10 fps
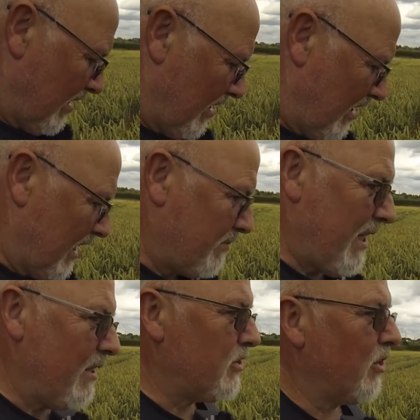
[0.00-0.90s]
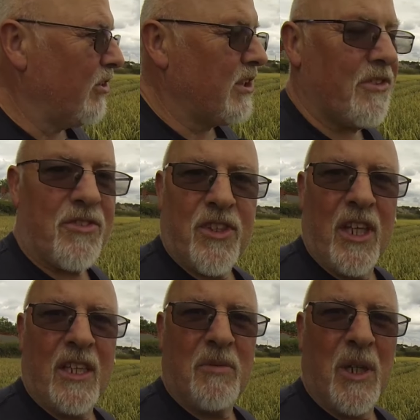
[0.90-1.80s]
I am now trying to
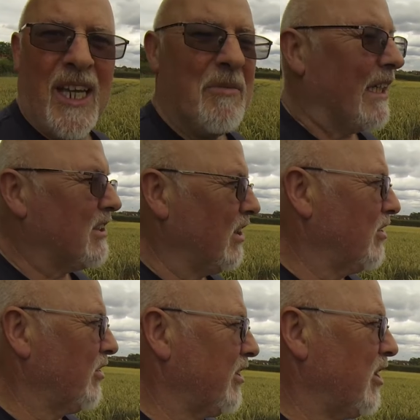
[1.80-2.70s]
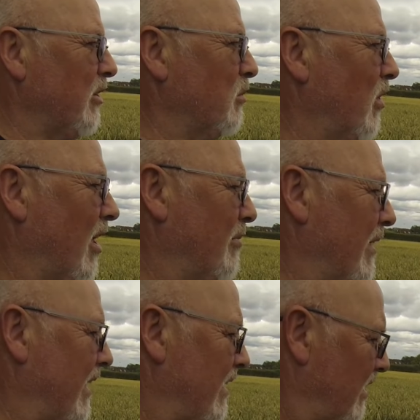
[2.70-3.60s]
think what I am actually going to do while I'm
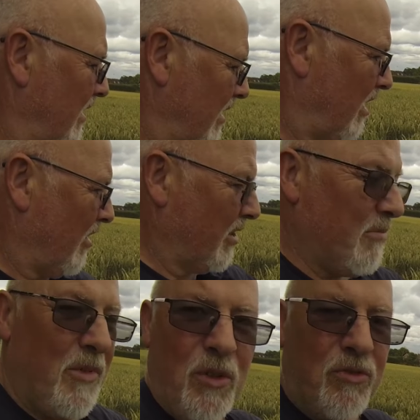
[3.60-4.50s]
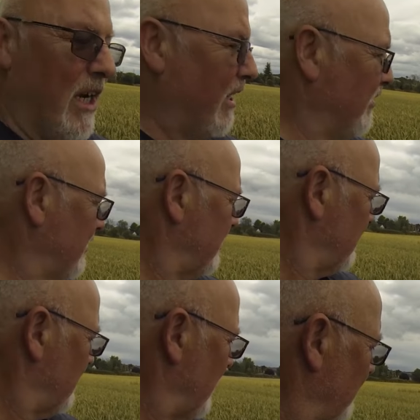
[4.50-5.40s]
here. I'm going to move around
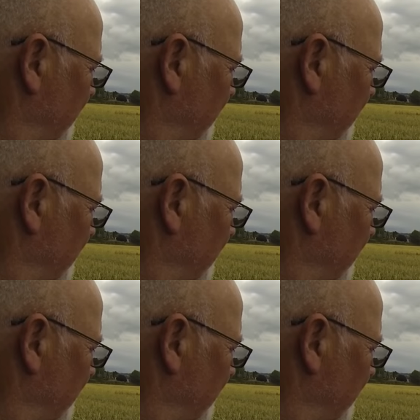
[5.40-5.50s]
and